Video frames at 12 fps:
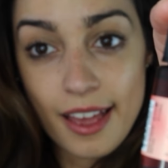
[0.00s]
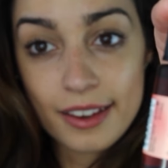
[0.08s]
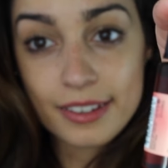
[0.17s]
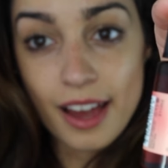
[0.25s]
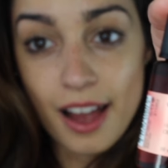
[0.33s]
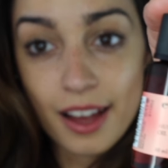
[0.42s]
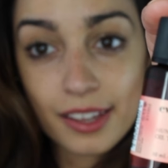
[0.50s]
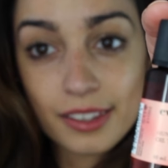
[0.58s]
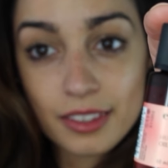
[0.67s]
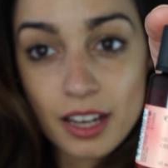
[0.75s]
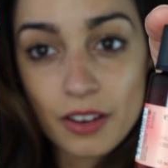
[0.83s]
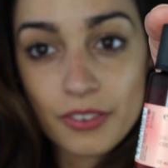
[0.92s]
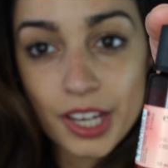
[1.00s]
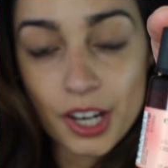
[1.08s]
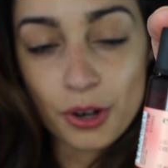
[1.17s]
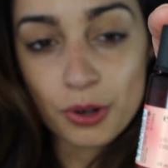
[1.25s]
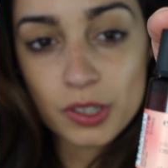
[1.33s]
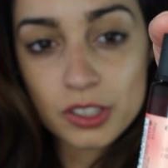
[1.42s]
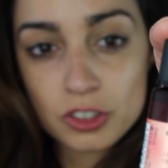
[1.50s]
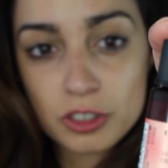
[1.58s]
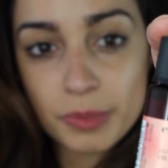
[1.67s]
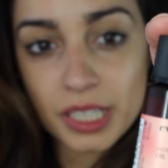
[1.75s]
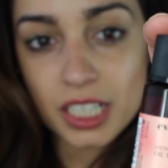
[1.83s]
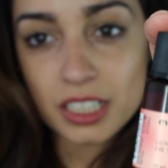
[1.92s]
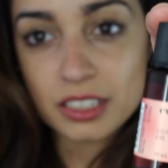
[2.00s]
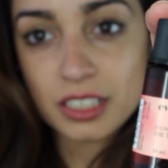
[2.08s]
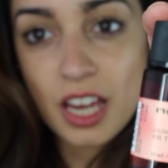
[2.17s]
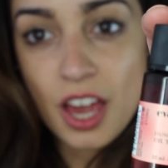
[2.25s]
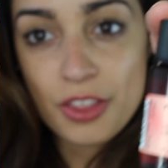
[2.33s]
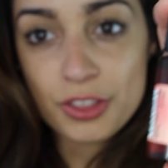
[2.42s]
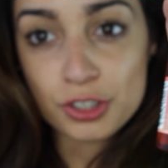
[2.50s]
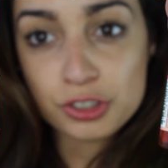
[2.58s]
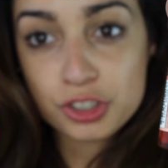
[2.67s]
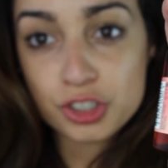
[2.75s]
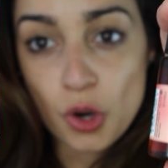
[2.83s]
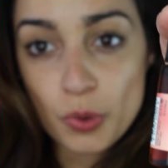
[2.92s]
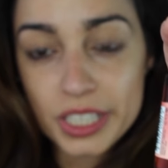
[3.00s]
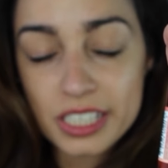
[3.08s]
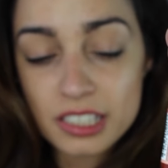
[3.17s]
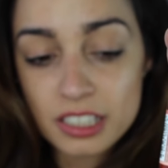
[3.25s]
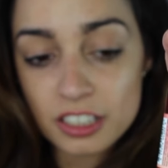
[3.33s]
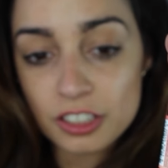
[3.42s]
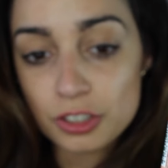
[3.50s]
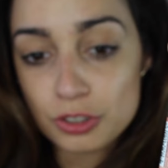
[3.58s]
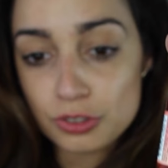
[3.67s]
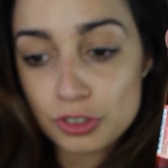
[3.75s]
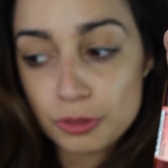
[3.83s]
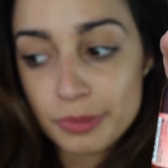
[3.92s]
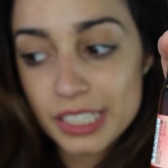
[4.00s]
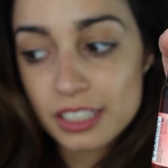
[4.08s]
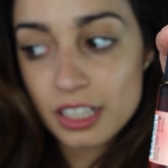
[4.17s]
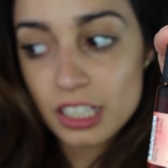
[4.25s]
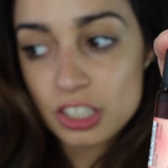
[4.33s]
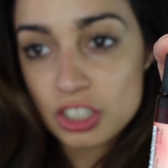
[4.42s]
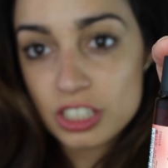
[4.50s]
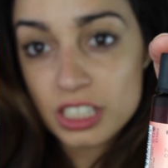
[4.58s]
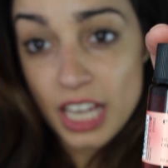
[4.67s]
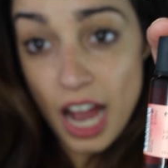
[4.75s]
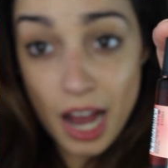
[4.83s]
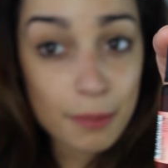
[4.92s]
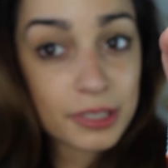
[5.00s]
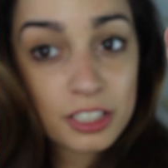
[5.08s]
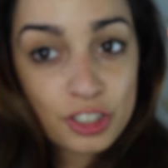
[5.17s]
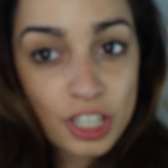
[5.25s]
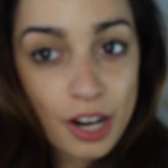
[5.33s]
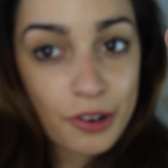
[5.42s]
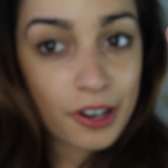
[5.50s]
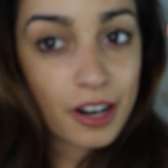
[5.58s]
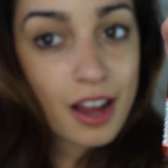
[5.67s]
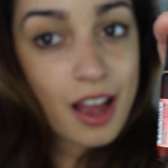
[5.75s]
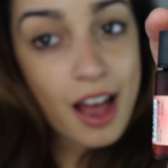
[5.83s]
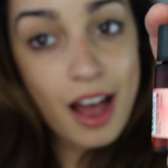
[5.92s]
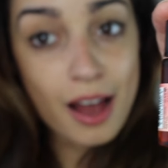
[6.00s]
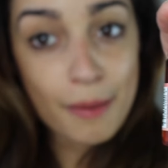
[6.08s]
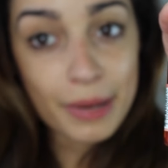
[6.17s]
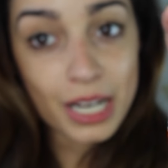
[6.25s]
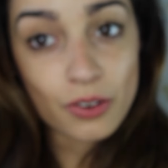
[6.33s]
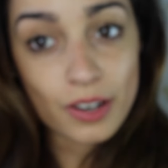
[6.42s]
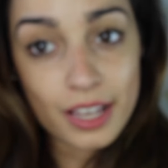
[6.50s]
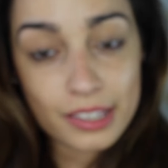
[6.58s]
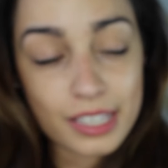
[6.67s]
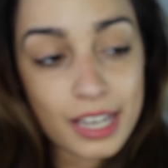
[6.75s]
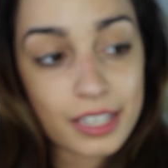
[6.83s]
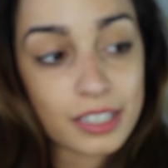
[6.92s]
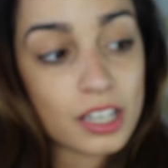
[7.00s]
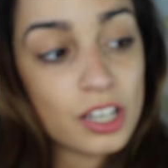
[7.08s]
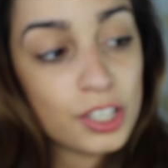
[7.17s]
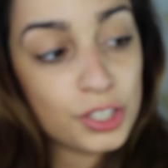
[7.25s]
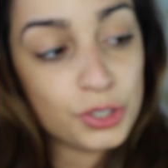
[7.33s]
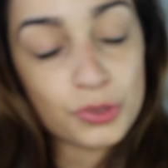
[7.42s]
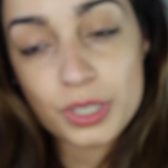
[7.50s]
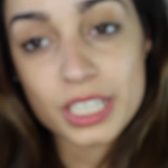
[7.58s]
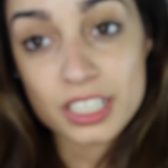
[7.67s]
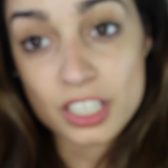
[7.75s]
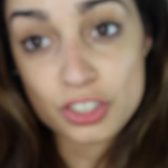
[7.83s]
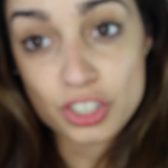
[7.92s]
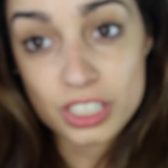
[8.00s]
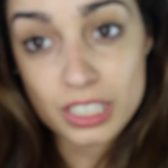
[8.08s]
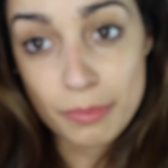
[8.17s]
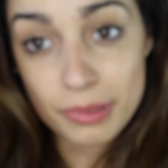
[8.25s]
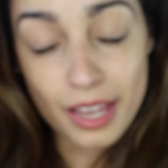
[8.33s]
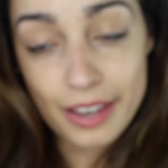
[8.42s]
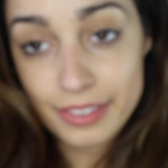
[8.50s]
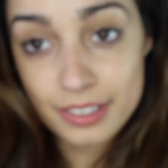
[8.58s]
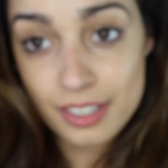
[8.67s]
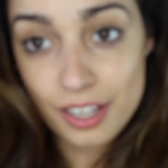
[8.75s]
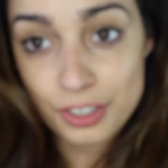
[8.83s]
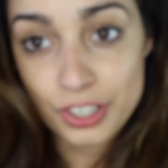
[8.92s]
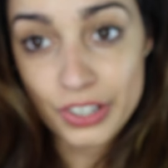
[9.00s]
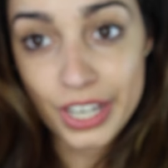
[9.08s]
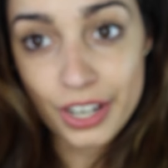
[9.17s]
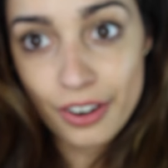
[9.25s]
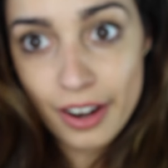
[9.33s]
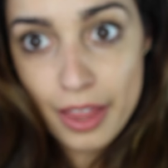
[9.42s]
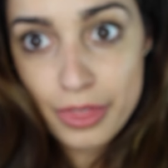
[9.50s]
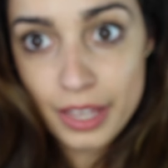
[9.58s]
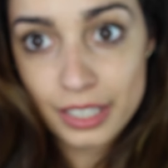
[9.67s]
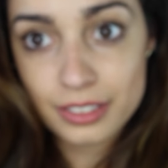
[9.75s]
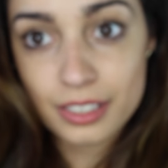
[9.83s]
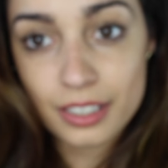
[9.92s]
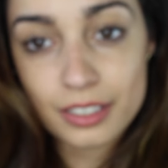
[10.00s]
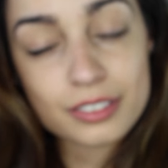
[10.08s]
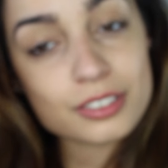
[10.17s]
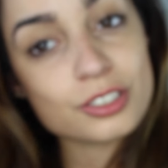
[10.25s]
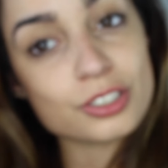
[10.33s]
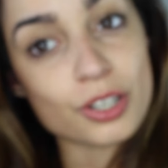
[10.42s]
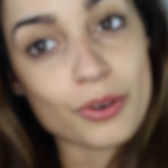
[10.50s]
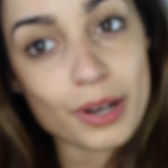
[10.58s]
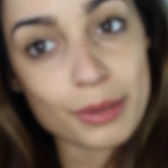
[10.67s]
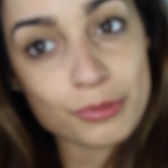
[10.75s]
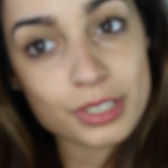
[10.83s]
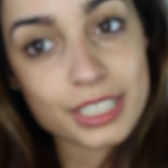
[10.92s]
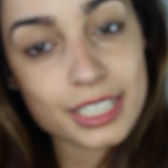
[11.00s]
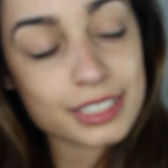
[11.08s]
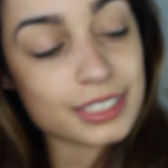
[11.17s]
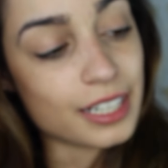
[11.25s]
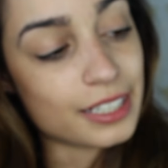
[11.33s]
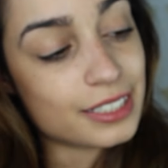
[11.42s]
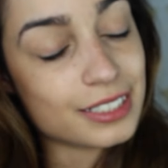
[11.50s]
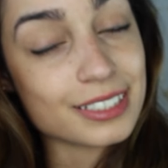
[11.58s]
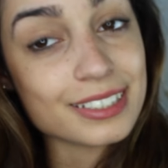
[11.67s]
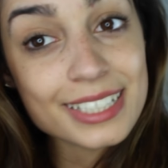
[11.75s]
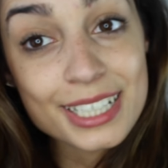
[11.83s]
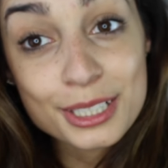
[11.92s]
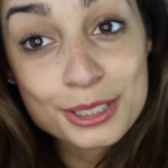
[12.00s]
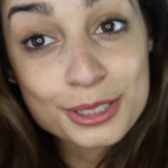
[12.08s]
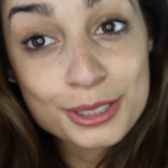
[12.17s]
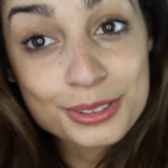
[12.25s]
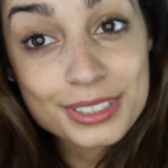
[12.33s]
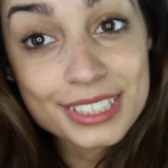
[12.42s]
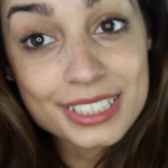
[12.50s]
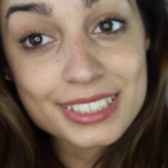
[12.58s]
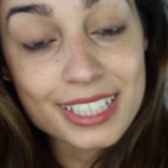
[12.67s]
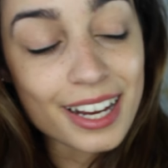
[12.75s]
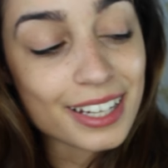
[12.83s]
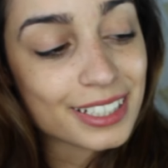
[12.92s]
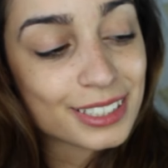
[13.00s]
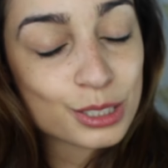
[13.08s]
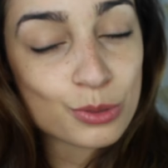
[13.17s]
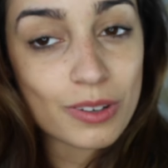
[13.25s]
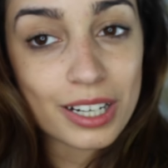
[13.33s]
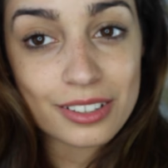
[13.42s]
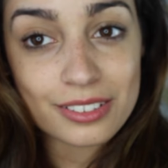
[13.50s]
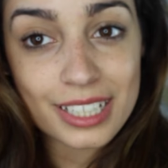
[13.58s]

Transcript: And I love hair oils because they're so easy to use. You basically just hop in the shower, hop out, and then you can just apply this on your hair and that's it. So I'm really excited to use this guy as well.